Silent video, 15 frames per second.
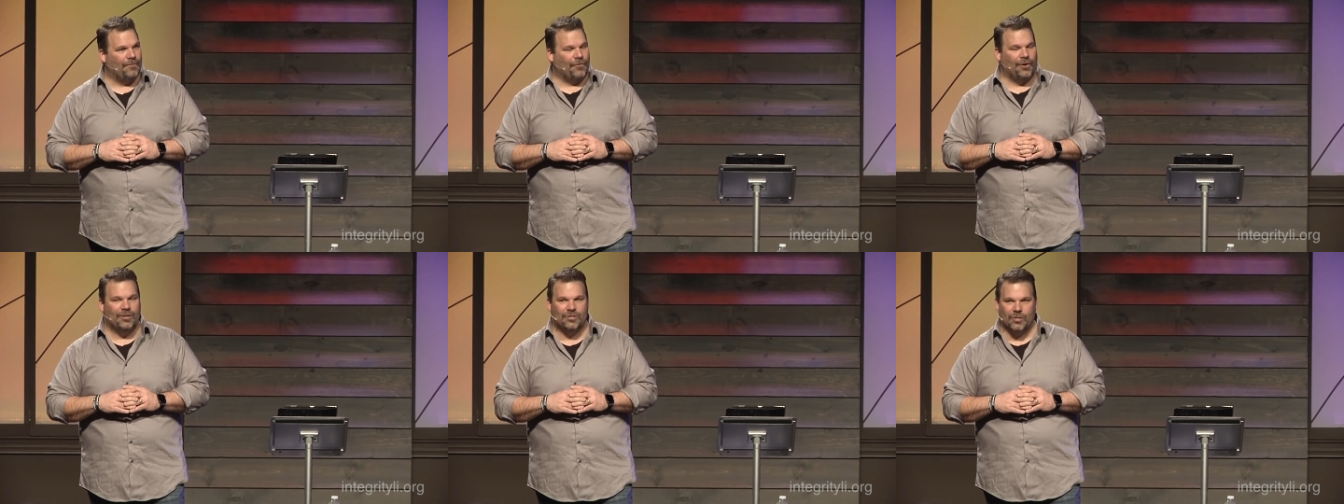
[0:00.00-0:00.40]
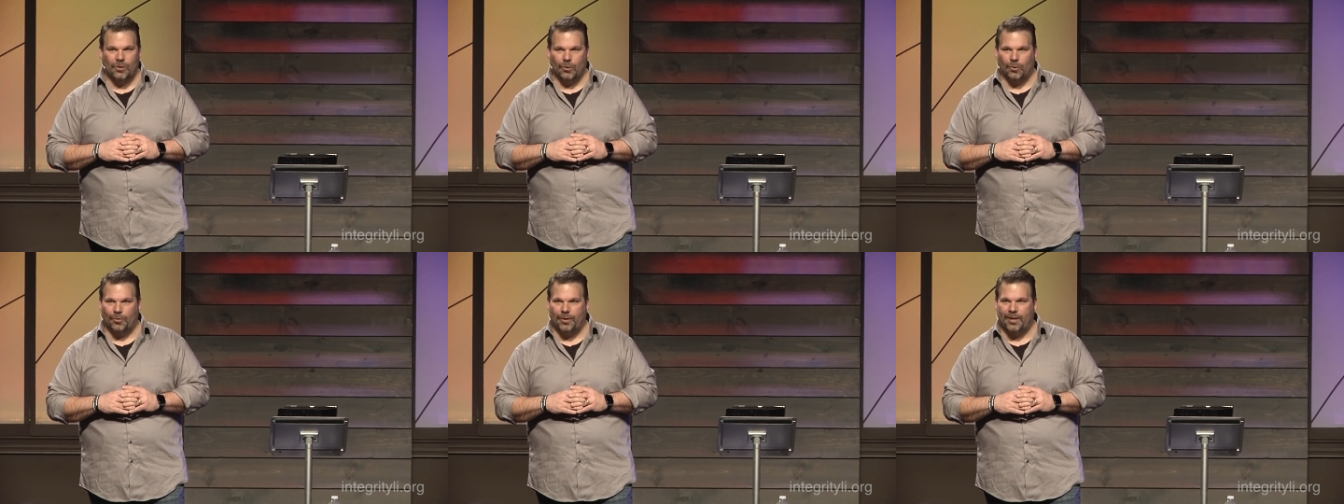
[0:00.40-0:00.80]
for his
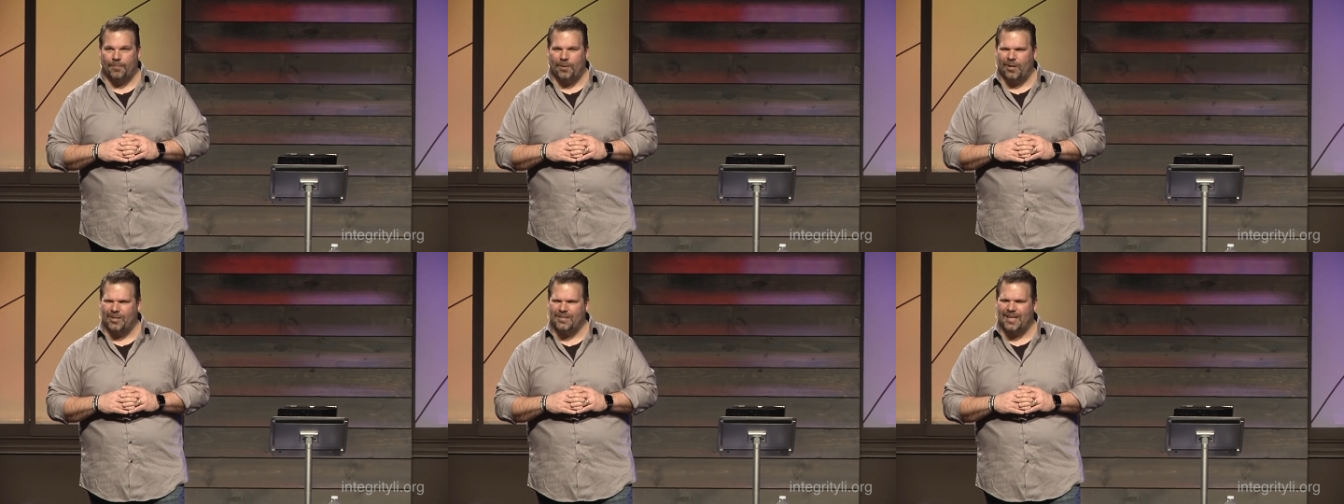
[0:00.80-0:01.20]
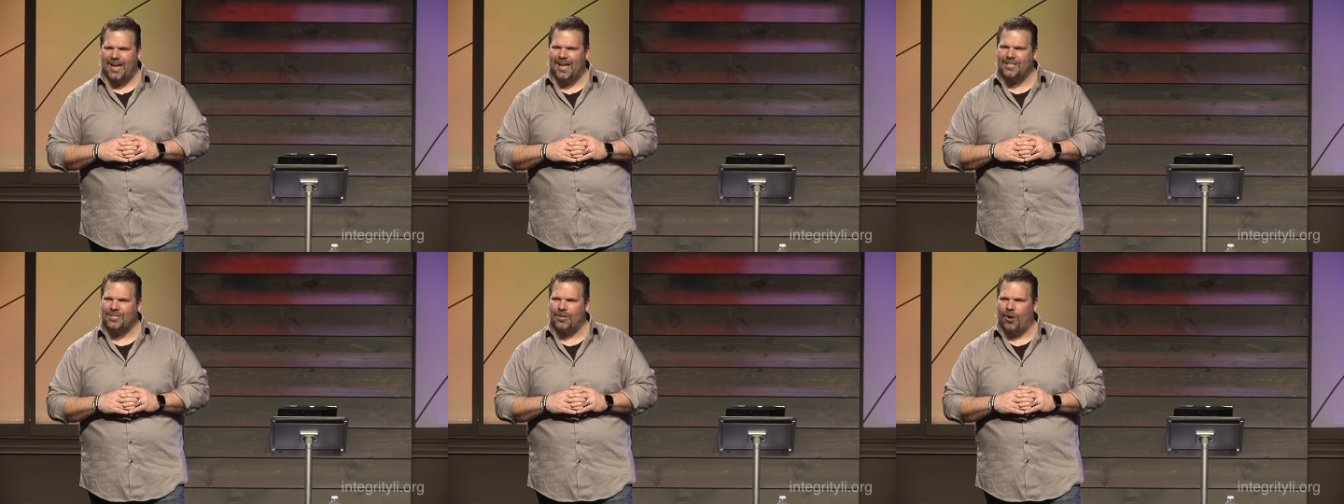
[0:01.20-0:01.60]
glory because he
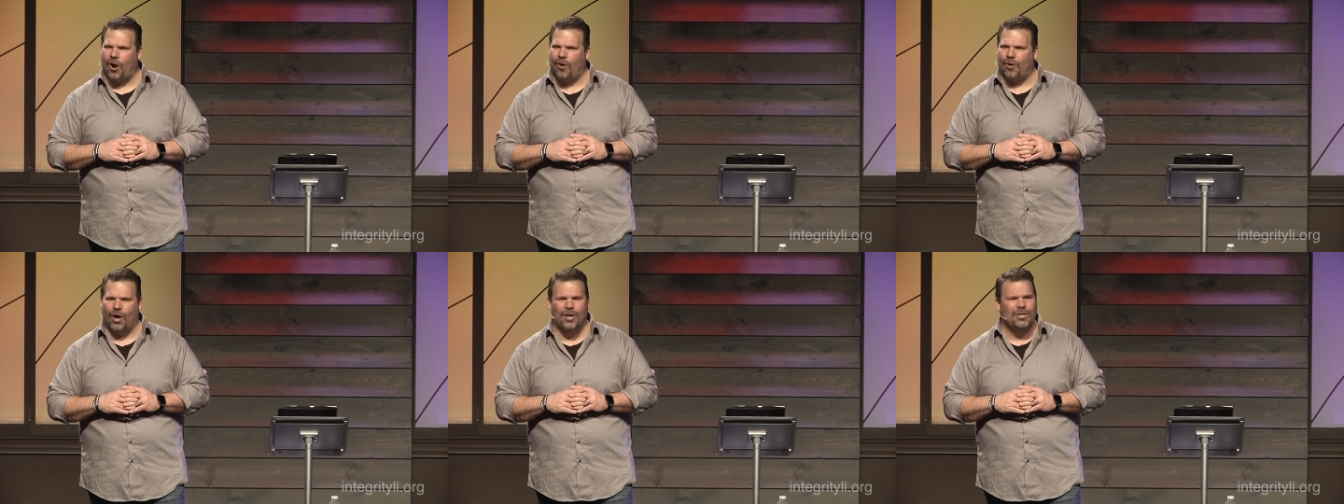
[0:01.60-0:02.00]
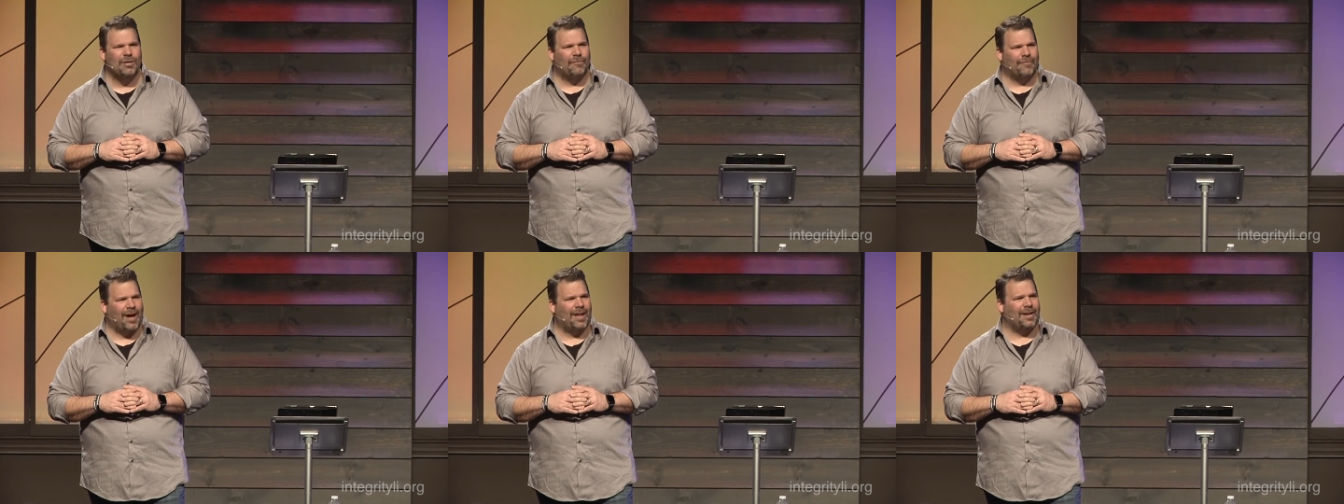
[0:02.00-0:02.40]
has our
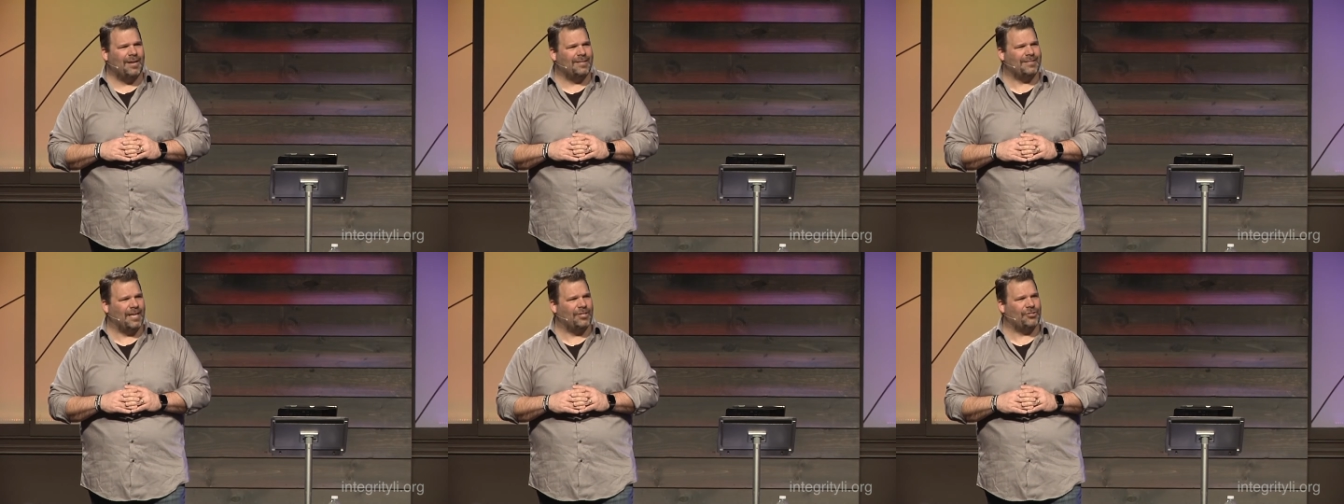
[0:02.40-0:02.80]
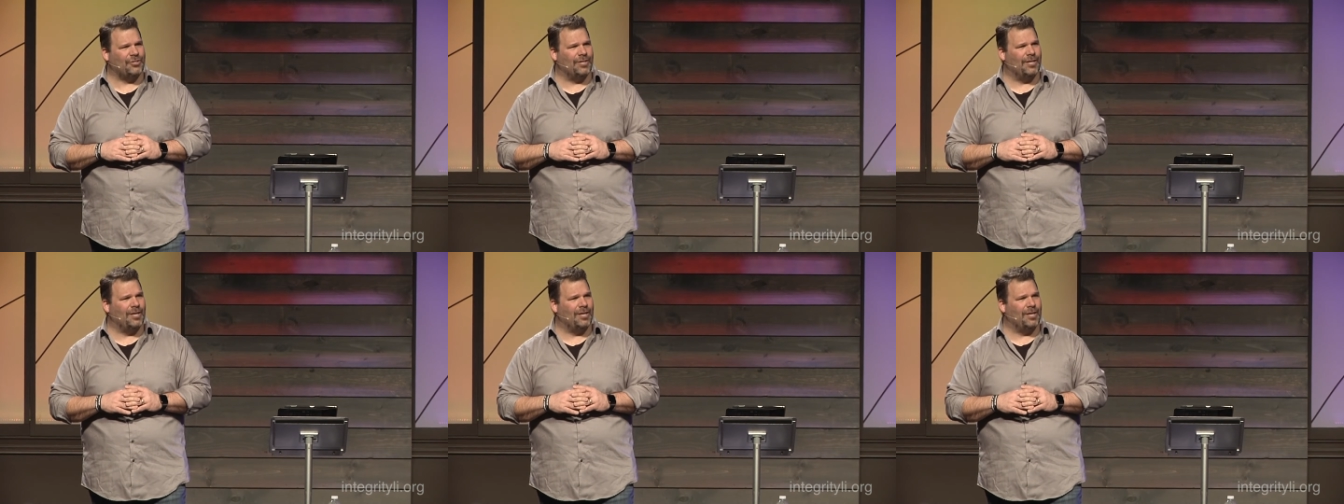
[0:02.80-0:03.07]
undivided attention.